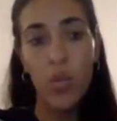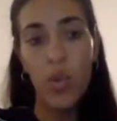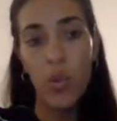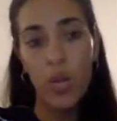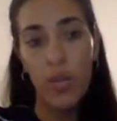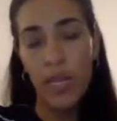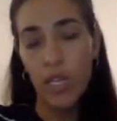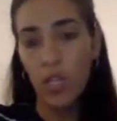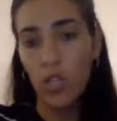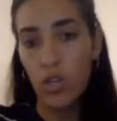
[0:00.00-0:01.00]
We want to
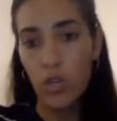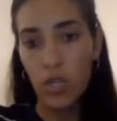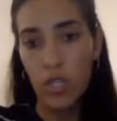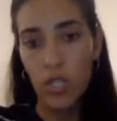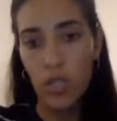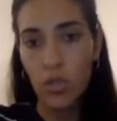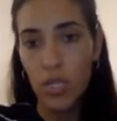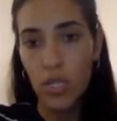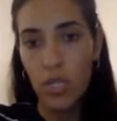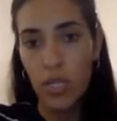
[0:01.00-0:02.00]
make sure, of course, that you're
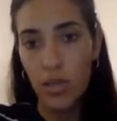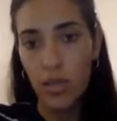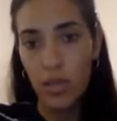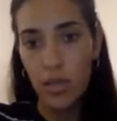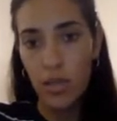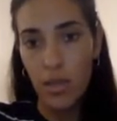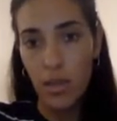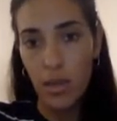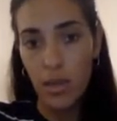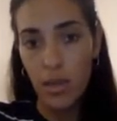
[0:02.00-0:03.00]
using it
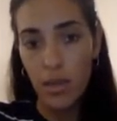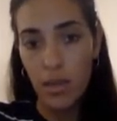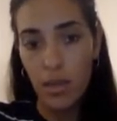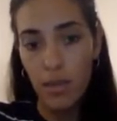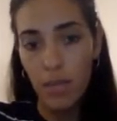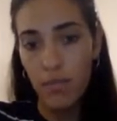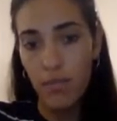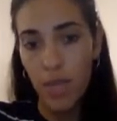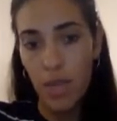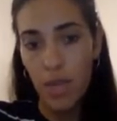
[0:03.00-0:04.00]
in
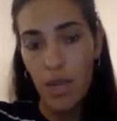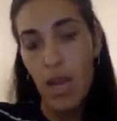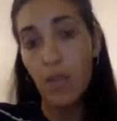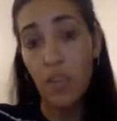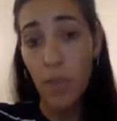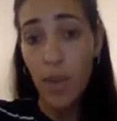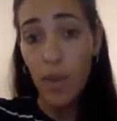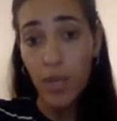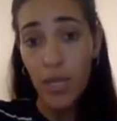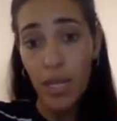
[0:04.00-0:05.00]
a healthy way
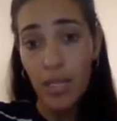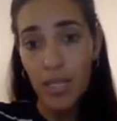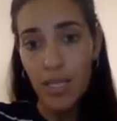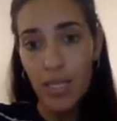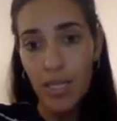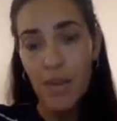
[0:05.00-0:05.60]
with your clients.